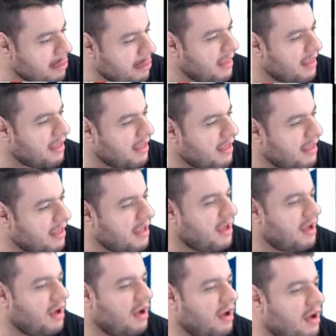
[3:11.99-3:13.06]

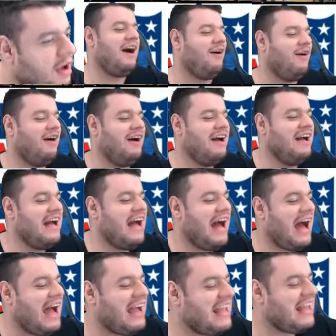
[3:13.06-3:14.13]
Wow. What
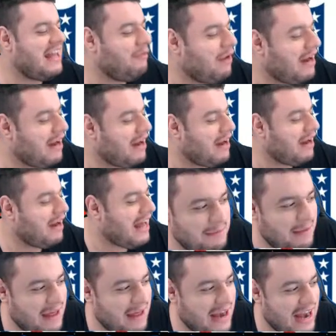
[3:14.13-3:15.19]
happened to Tennessee, man? I
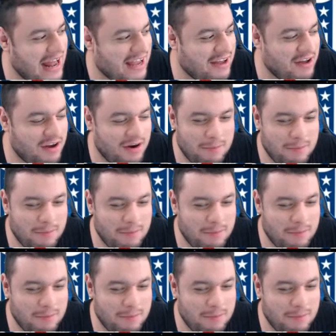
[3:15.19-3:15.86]
couldn't believe it.